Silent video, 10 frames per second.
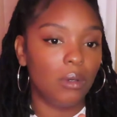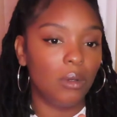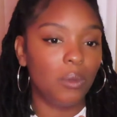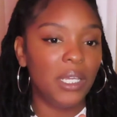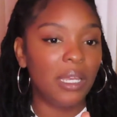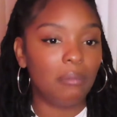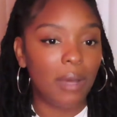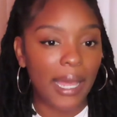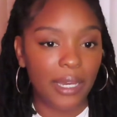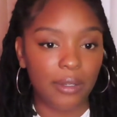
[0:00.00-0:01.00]
we
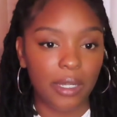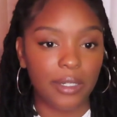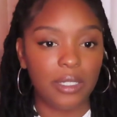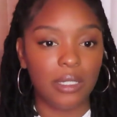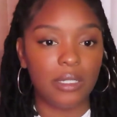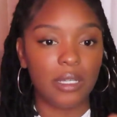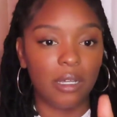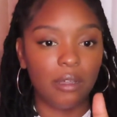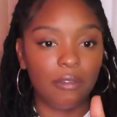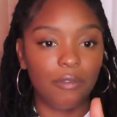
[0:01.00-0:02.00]
admire their sense
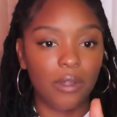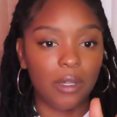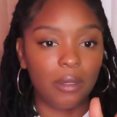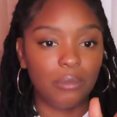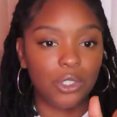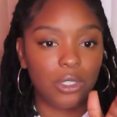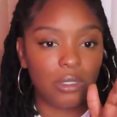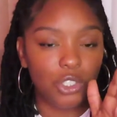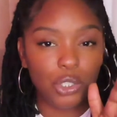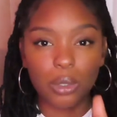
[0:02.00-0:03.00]
of
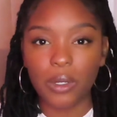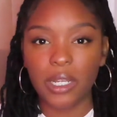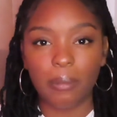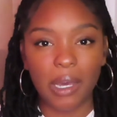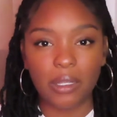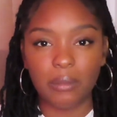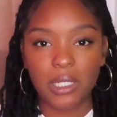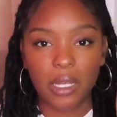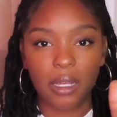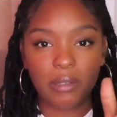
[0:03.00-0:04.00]
just surety about
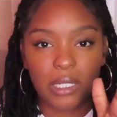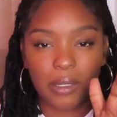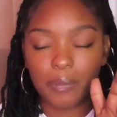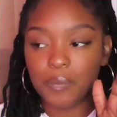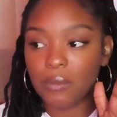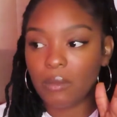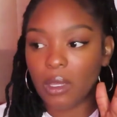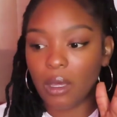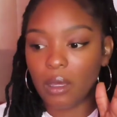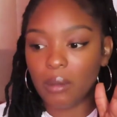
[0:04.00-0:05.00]
themselves, and
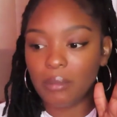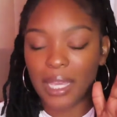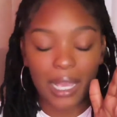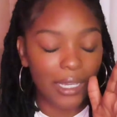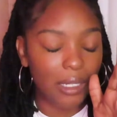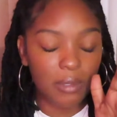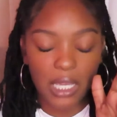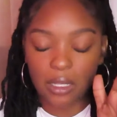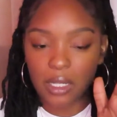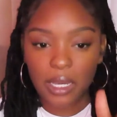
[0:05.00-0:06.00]
like I keep
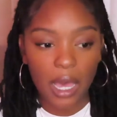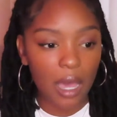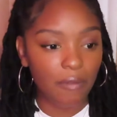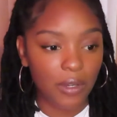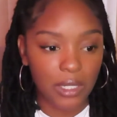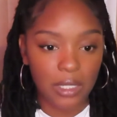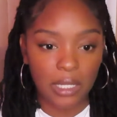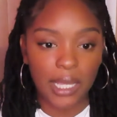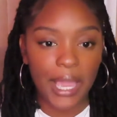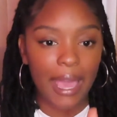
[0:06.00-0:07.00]
saying, the confidence
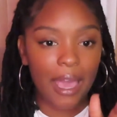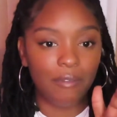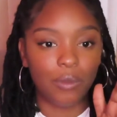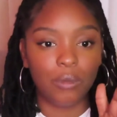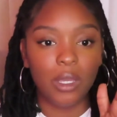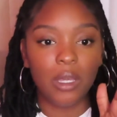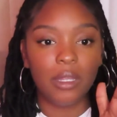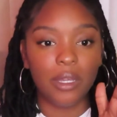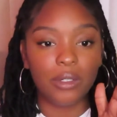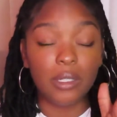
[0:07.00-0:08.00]
that they have and
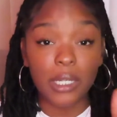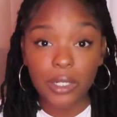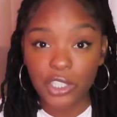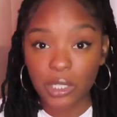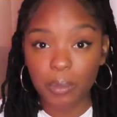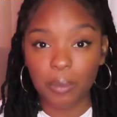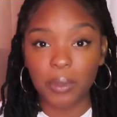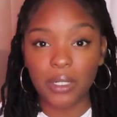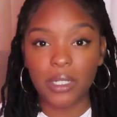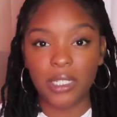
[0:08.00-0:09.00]
their leadership
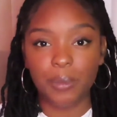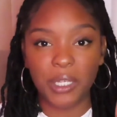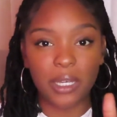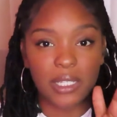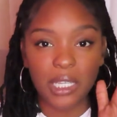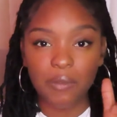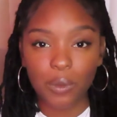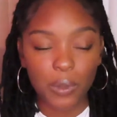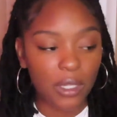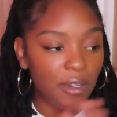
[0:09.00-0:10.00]
abilities, because
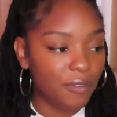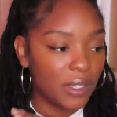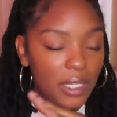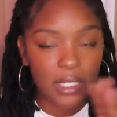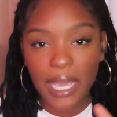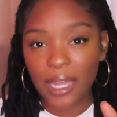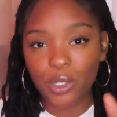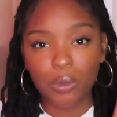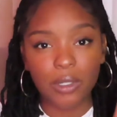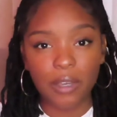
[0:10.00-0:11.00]
even when they're feeling sad,
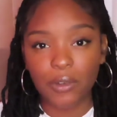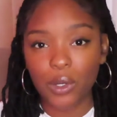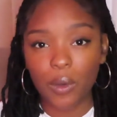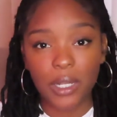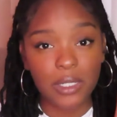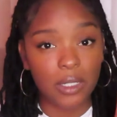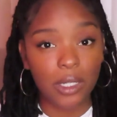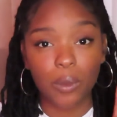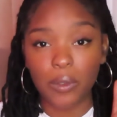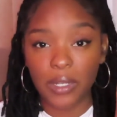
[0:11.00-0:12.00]
you will never know it, because the
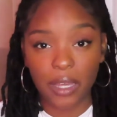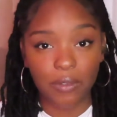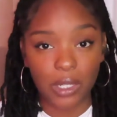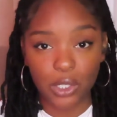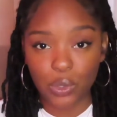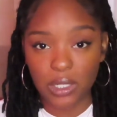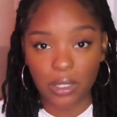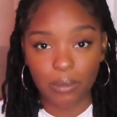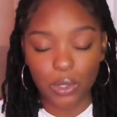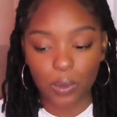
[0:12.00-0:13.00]
Leo will never let you see
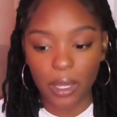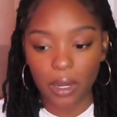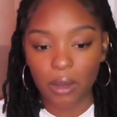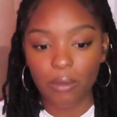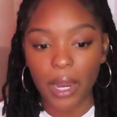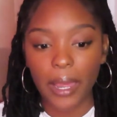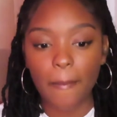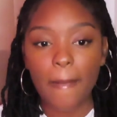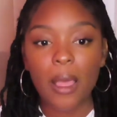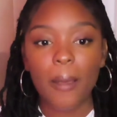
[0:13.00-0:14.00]
them sweat,
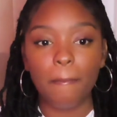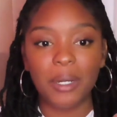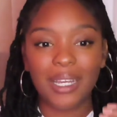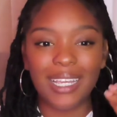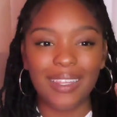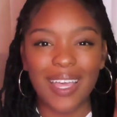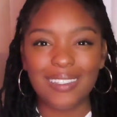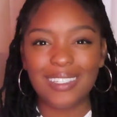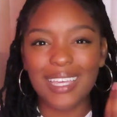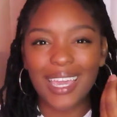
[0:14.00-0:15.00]
right? But in
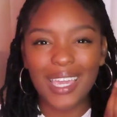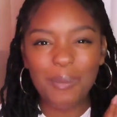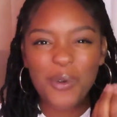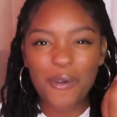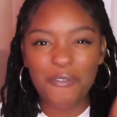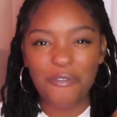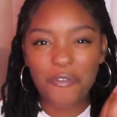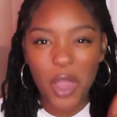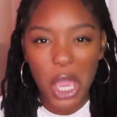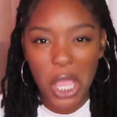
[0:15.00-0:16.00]
that same
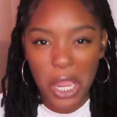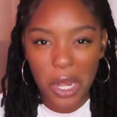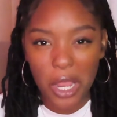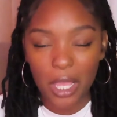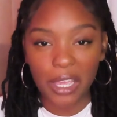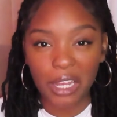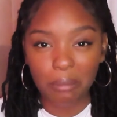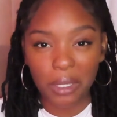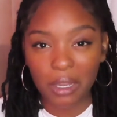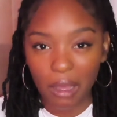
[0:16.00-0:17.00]
vein, it
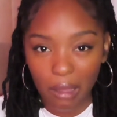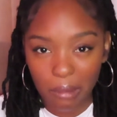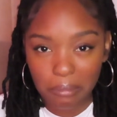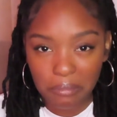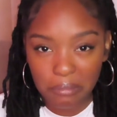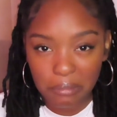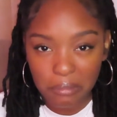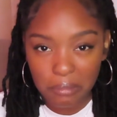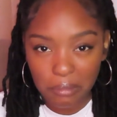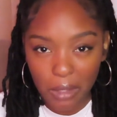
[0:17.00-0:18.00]
can become
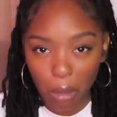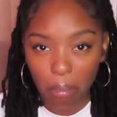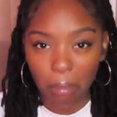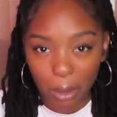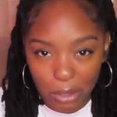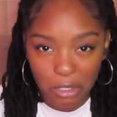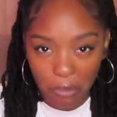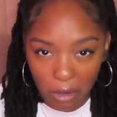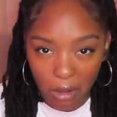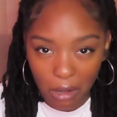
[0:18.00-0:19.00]

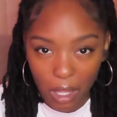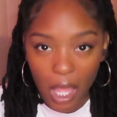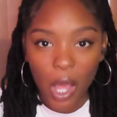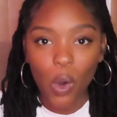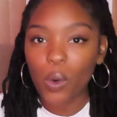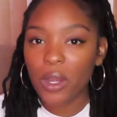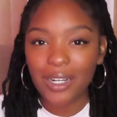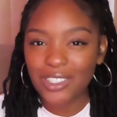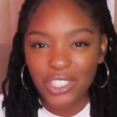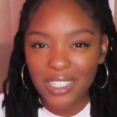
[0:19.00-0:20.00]
boastful
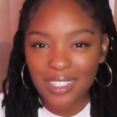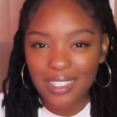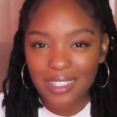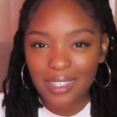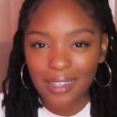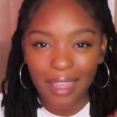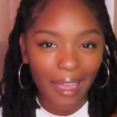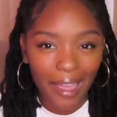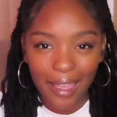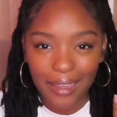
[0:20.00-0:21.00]
or just
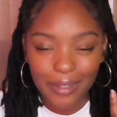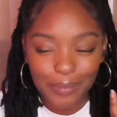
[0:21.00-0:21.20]
like